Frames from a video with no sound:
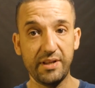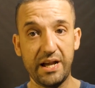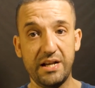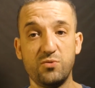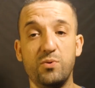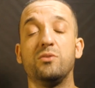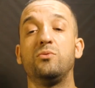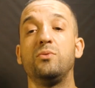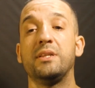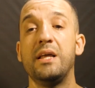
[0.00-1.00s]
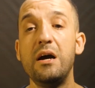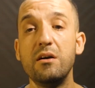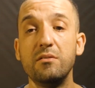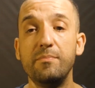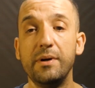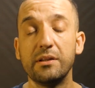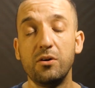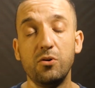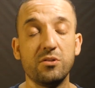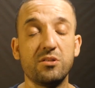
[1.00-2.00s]
as we're doing now, but
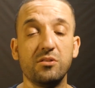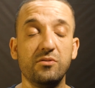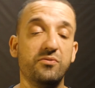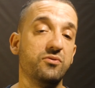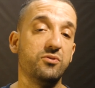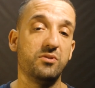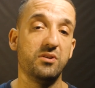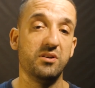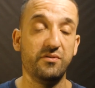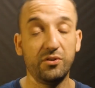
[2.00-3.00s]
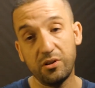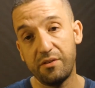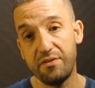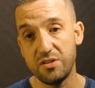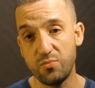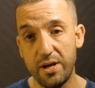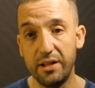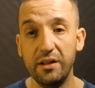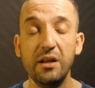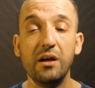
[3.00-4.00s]
also for photography as
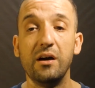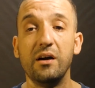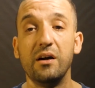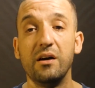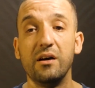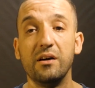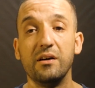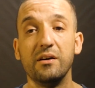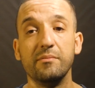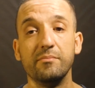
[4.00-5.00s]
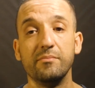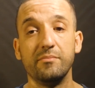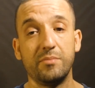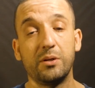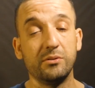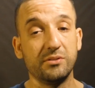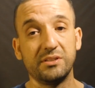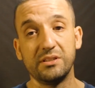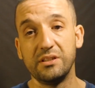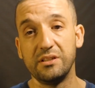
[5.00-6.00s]
well, because